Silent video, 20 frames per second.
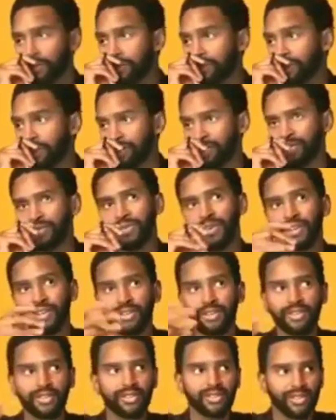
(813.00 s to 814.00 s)
Sex
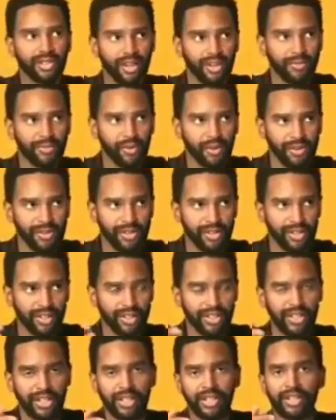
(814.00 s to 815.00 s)
offenders,
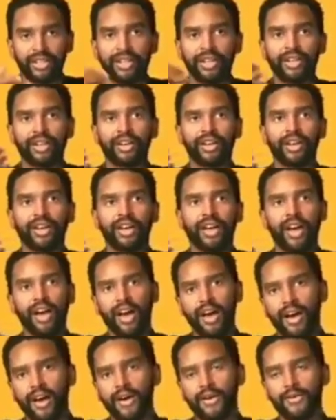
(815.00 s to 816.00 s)
unfortunately,
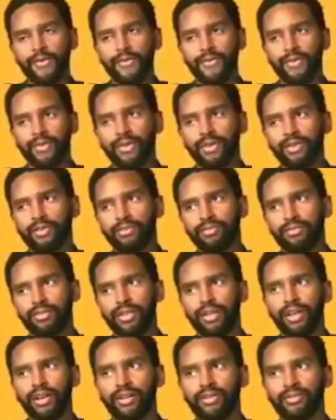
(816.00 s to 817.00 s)
have,
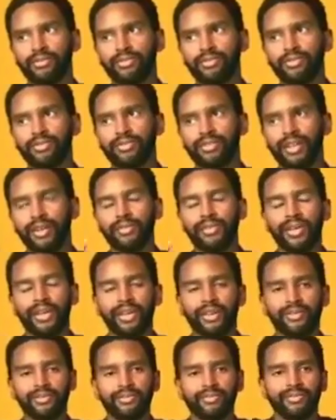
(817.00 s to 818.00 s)

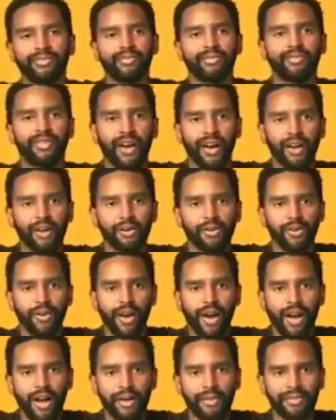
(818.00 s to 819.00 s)
committed vile
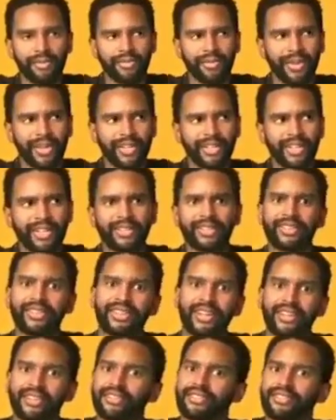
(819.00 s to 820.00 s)
crimes, but at the end of the
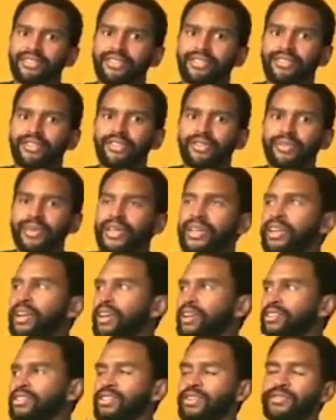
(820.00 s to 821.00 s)
day, they're still human.
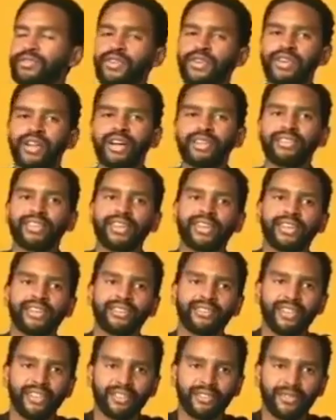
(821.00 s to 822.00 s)
So if you're not
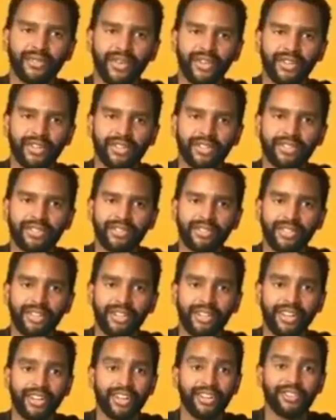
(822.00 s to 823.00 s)
taking sex offenders
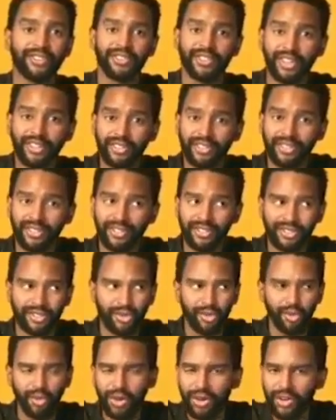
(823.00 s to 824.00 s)
in shelters,
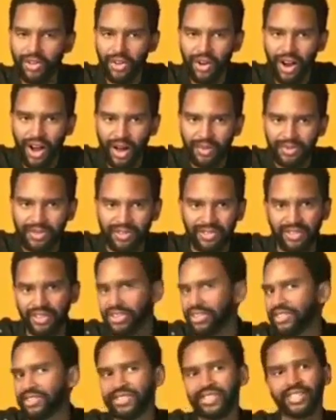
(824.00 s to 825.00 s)
what are their options? Are
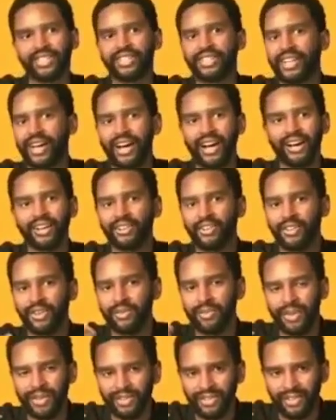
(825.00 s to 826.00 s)
they just going to die? Are
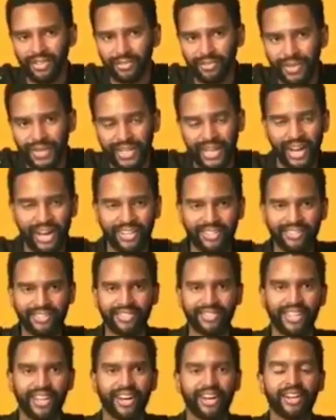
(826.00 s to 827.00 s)
they meant to just be cast
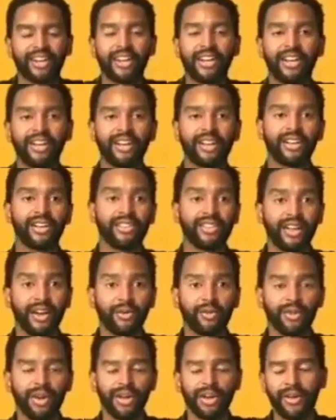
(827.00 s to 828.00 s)
aside in
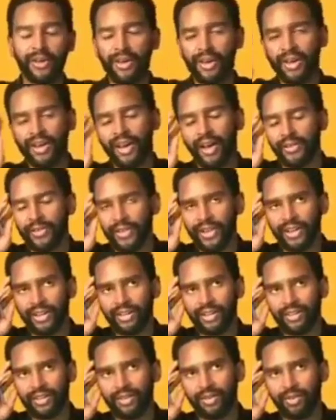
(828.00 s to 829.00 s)
that way? I
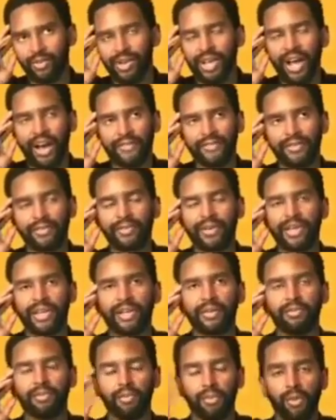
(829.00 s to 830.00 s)
think we have to
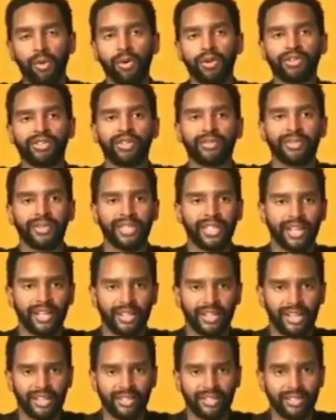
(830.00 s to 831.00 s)
be more
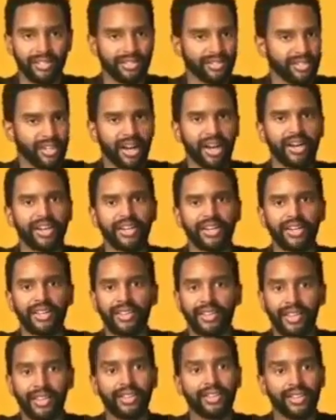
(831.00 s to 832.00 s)
sympathetic as a society
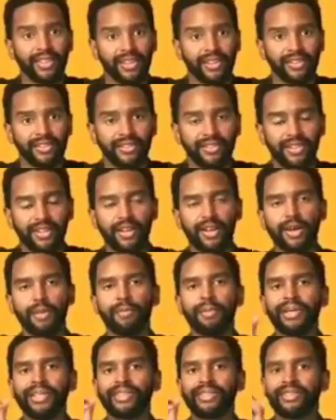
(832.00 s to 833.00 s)
than this.
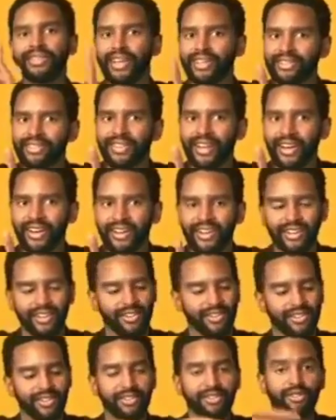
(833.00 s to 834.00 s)
But that's not
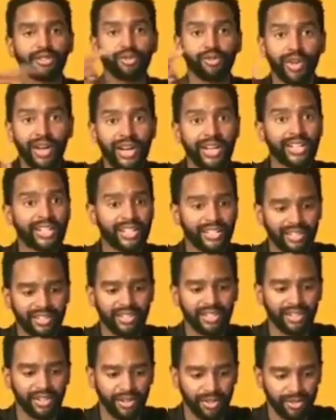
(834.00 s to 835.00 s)
it. This thread
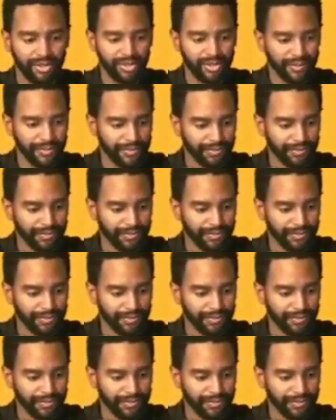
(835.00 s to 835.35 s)
continues.